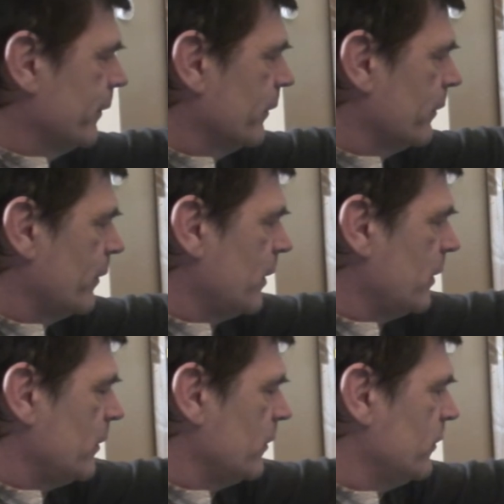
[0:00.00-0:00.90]

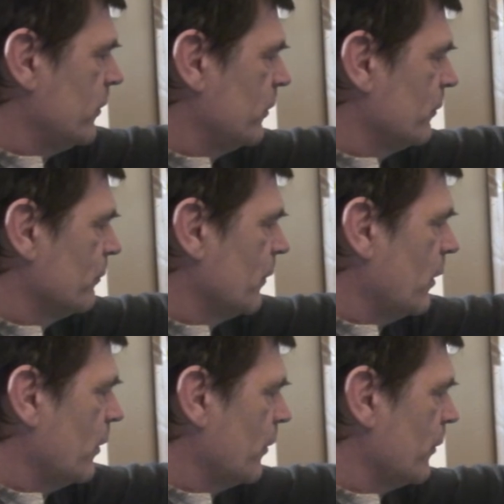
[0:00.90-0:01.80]
these
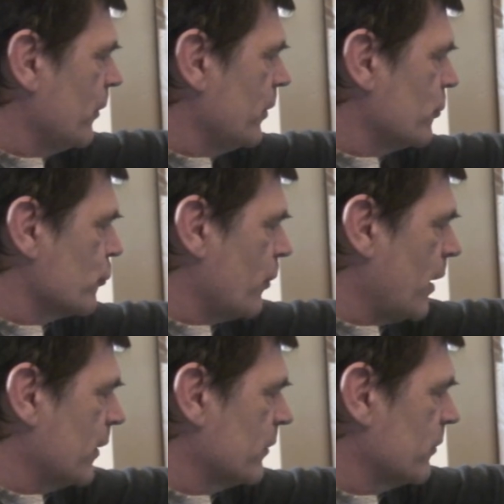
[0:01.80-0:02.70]
are the
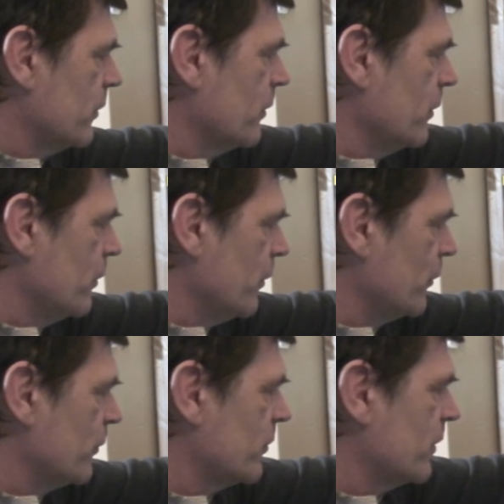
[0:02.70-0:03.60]
tracks and the
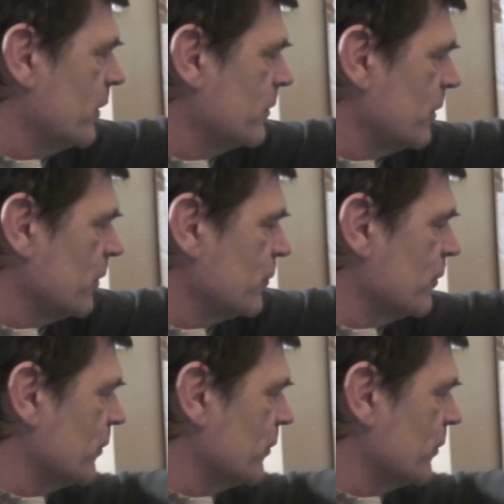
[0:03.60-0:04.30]
notes, etc.